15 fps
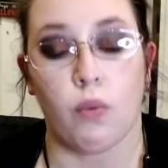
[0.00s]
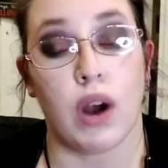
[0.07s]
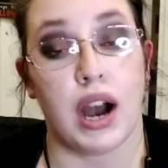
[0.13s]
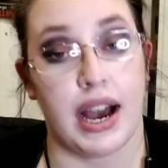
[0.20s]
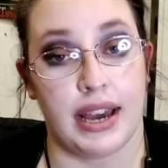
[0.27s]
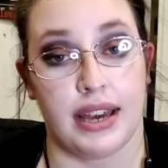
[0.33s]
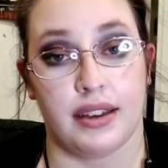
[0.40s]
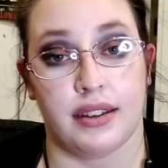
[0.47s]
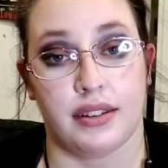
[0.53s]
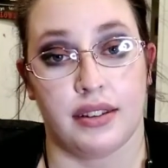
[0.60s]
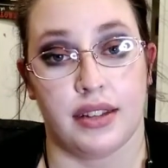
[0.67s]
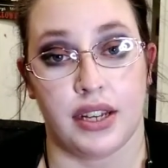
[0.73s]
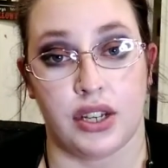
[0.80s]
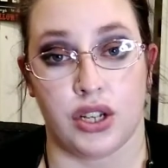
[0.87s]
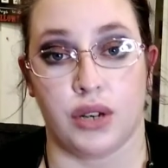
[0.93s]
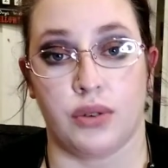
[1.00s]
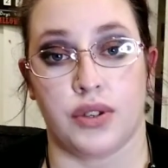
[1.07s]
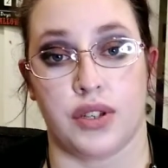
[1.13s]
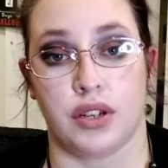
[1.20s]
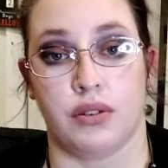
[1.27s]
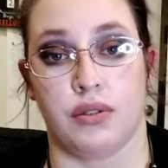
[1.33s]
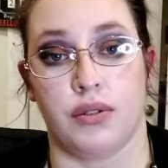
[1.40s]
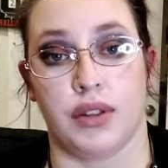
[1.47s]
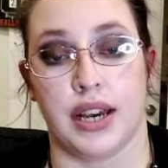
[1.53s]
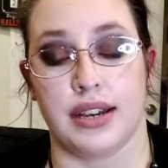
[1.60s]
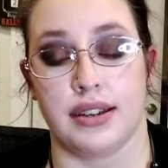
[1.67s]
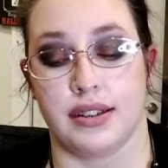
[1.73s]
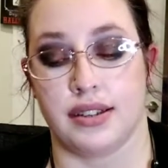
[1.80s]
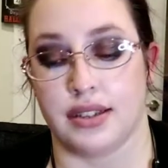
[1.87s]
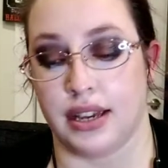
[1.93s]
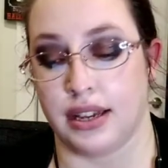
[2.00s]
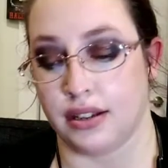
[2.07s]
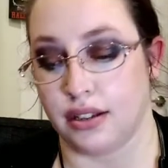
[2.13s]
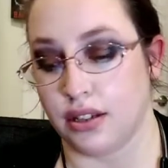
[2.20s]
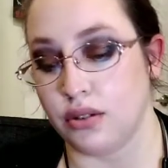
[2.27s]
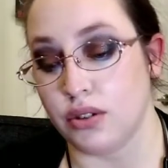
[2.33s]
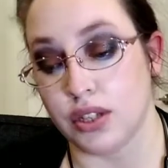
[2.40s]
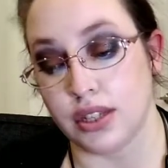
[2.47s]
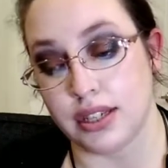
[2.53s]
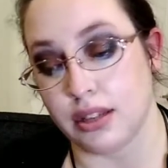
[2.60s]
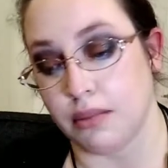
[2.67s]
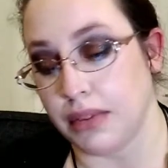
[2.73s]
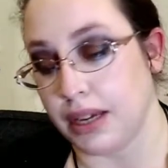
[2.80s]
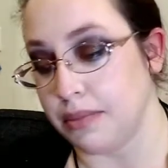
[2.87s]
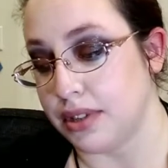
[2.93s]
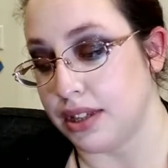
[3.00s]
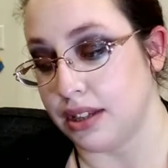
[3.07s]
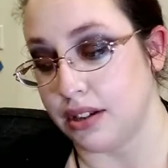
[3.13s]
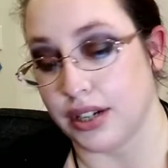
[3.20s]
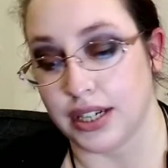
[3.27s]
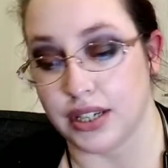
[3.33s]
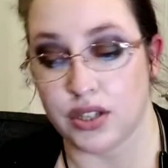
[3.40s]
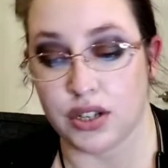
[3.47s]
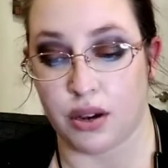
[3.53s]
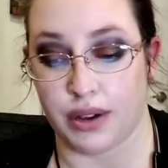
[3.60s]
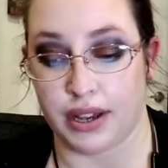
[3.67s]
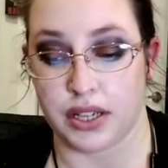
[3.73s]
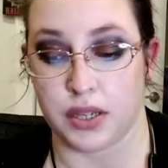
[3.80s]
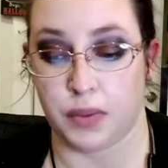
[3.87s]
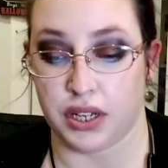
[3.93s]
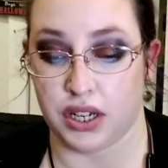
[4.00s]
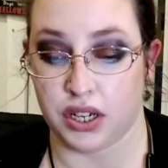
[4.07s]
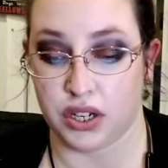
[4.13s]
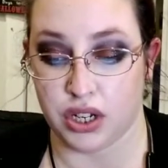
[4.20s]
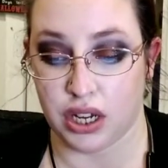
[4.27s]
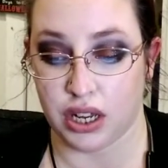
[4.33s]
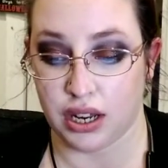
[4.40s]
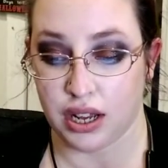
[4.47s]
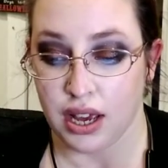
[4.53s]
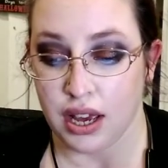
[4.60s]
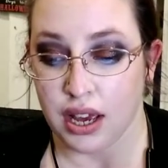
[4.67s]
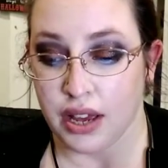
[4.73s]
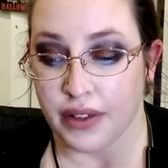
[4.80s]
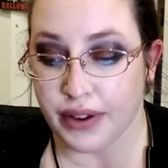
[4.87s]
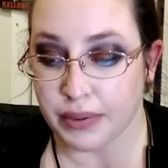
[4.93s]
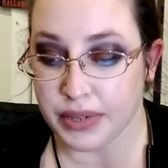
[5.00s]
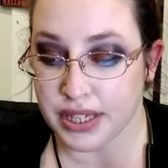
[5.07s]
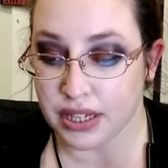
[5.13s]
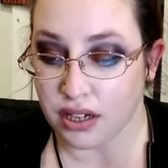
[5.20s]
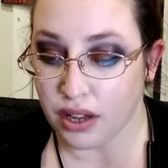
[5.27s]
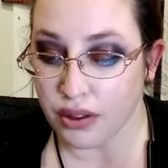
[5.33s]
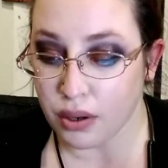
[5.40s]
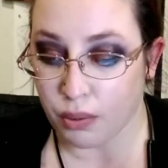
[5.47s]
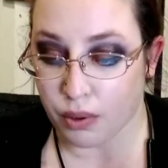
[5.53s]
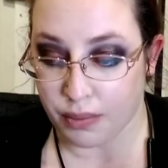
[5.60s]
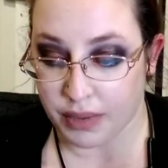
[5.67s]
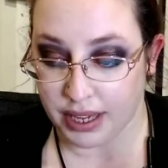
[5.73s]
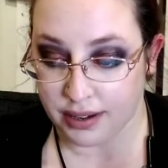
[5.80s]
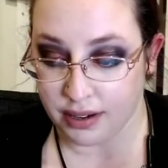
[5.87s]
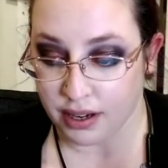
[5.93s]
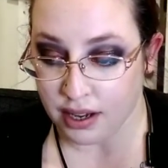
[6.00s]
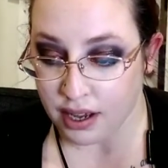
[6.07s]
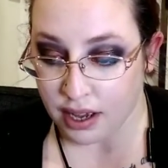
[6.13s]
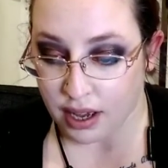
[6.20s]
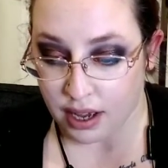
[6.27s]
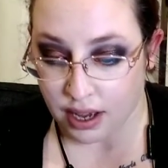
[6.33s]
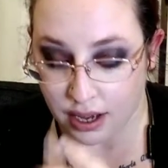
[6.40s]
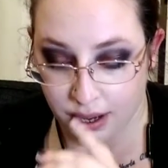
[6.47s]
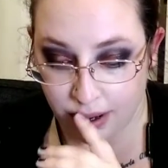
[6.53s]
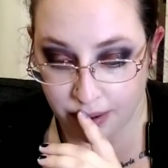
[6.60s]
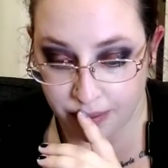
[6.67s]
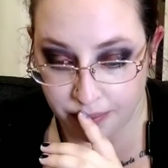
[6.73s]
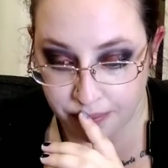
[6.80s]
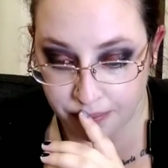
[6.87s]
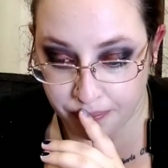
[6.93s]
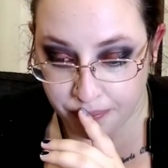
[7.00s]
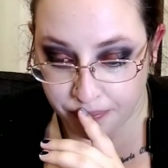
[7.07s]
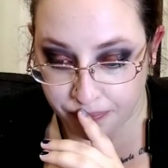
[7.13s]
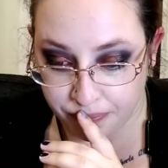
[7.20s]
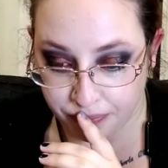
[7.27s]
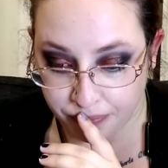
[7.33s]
why they chose to do this, and usually sometimes there is no explanation. There was another woman, um,